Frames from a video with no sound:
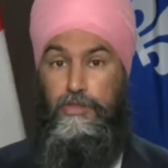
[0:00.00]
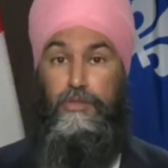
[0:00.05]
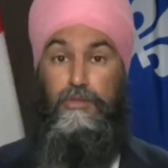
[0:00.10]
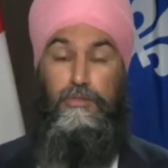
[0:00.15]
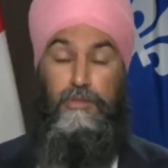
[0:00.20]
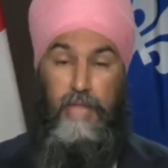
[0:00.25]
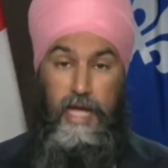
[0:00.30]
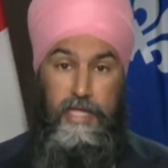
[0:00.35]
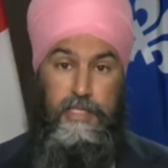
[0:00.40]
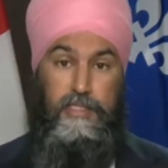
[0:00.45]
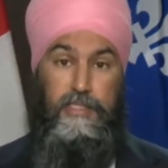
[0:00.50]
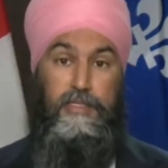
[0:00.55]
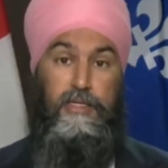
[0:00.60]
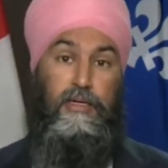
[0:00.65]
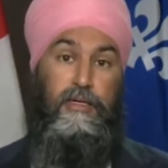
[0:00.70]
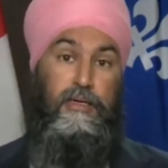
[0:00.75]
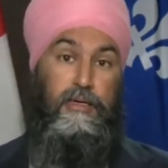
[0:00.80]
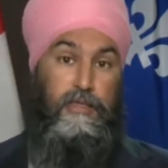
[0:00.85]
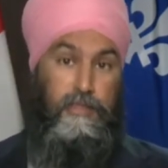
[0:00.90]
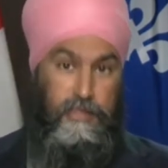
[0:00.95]
So let's
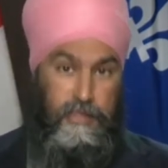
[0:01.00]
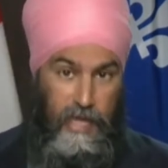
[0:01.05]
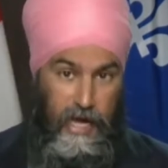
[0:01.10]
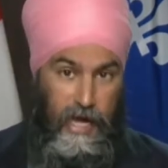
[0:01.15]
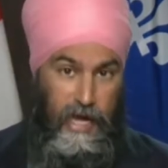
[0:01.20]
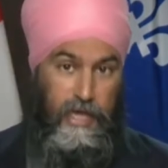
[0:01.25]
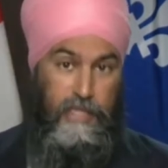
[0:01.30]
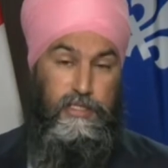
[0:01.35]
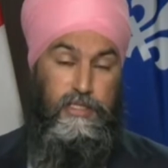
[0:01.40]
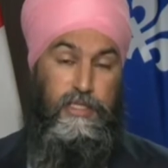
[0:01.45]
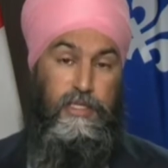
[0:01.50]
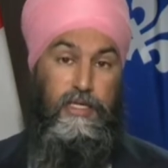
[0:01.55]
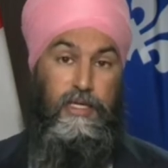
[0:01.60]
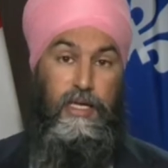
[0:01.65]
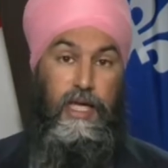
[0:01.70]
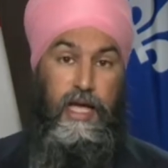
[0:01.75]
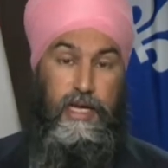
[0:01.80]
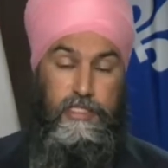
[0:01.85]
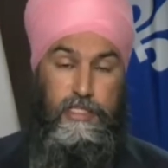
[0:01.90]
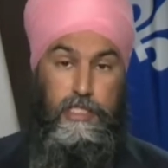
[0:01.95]
tax
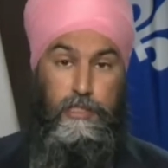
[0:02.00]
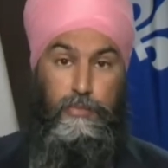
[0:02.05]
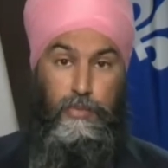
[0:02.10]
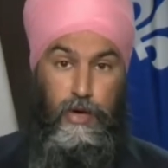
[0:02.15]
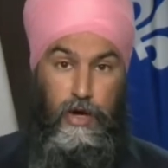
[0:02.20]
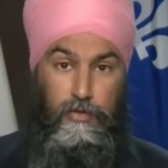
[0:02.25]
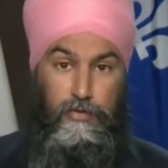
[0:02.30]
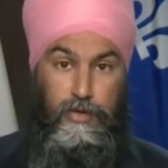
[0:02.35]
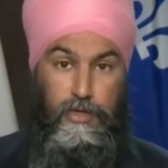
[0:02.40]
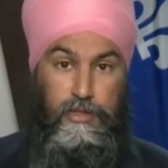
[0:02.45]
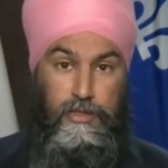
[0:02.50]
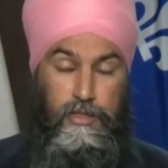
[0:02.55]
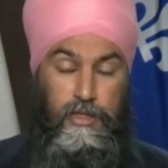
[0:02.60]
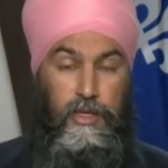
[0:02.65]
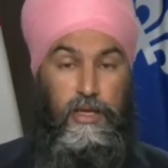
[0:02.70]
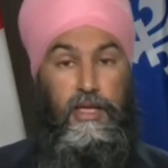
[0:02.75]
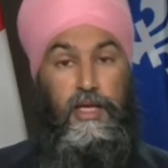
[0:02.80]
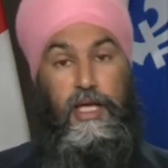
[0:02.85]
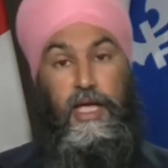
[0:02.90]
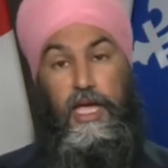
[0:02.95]
the excess profits
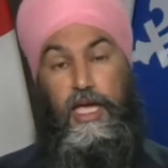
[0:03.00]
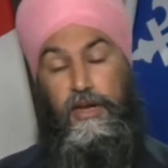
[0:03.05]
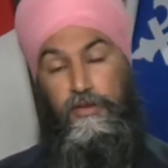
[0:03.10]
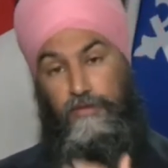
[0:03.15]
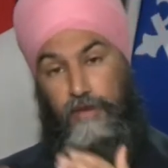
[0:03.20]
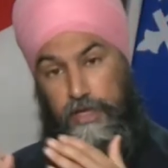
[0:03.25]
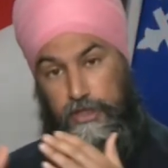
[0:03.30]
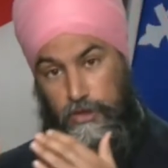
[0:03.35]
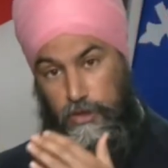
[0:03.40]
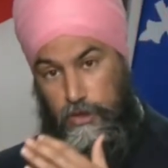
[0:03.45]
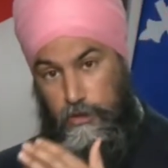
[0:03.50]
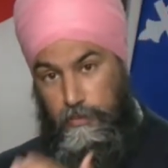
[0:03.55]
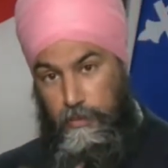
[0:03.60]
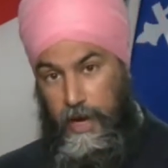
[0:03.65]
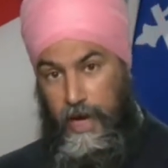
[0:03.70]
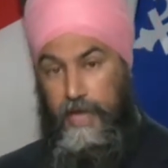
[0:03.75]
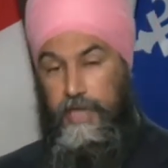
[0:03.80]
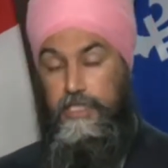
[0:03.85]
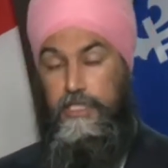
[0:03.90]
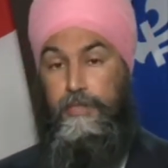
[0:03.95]
and invest those
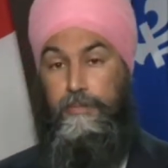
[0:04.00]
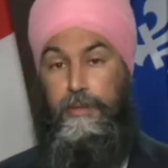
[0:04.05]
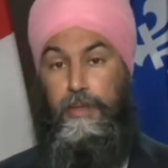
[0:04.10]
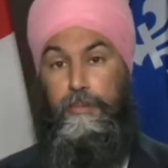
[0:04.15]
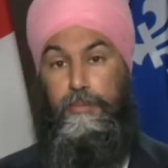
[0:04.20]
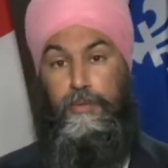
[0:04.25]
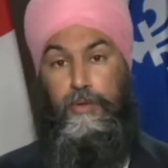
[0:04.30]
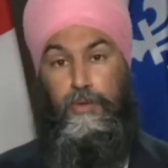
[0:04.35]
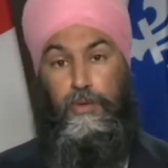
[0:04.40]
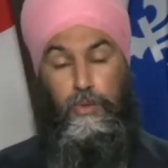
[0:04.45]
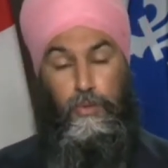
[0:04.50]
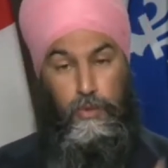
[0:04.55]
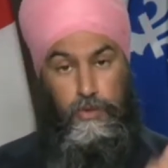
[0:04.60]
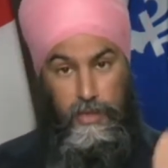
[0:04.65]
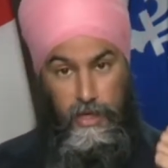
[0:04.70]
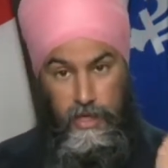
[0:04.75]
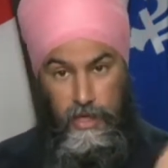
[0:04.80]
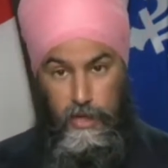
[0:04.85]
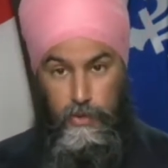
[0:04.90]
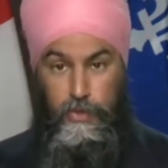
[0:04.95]
back into people
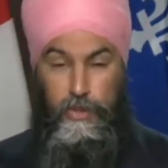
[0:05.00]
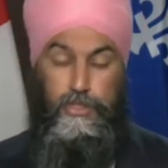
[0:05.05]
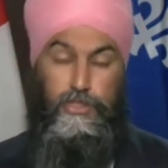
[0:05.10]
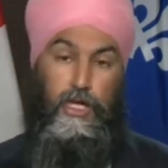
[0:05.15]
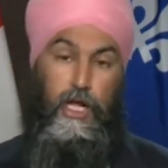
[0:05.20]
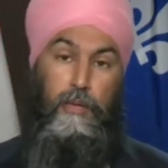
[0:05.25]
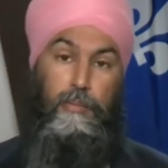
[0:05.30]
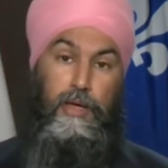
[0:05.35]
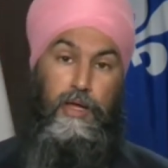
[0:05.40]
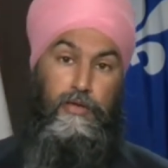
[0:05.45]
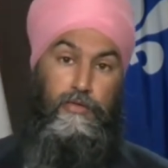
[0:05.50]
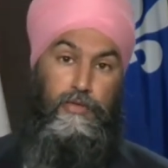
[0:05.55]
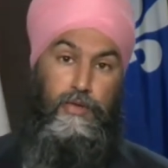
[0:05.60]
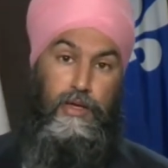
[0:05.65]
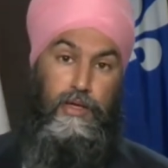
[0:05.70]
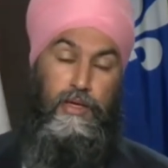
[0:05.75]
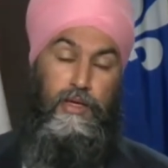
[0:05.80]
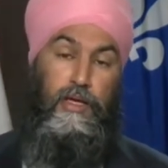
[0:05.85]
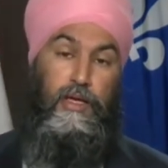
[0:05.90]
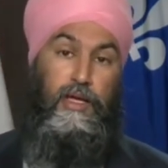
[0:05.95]
with increased child
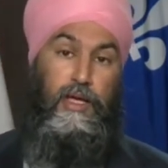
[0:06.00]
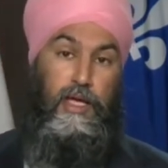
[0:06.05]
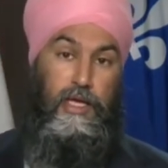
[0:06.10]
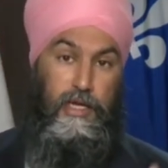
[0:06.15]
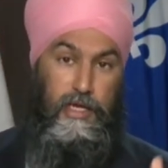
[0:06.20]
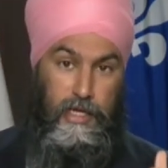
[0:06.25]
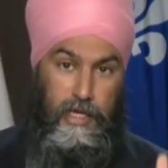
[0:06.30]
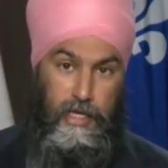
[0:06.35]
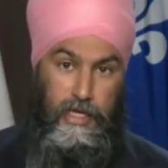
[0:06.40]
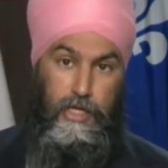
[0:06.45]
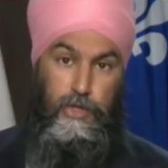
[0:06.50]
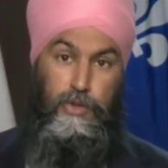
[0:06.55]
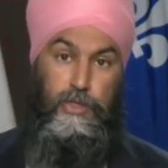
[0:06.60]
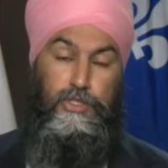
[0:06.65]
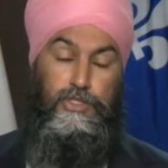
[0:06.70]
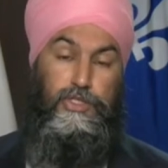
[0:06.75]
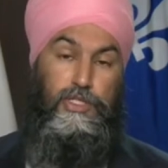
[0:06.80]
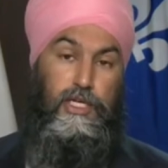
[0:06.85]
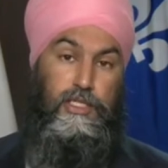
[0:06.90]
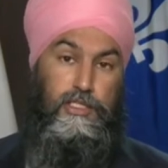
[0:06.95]
benefit and an
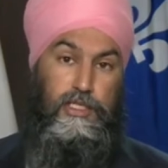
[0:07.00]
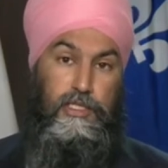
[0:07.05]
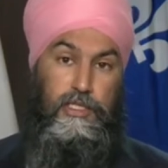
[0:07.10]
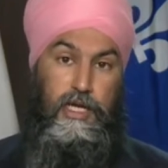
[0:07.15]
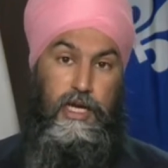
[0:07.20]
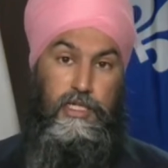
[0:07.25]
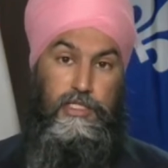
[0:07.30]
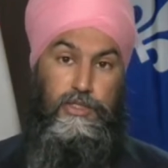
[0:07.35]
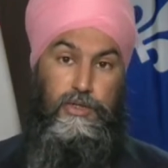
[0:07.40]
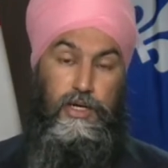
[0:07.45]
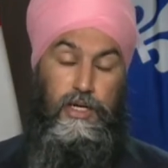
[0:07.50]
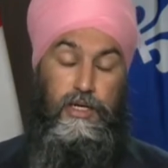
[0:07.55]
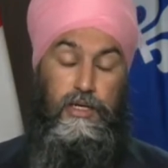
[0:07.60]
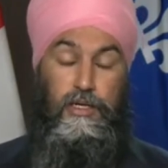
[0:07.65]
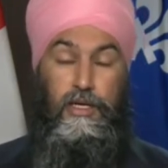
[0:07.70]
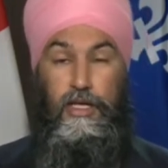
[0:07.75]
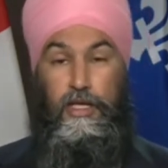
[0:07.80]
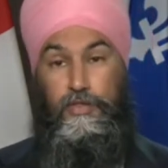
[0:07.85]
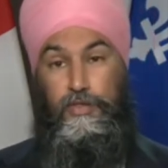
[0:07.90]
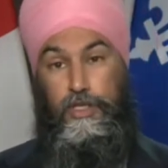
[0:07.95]
increased GST tax credit.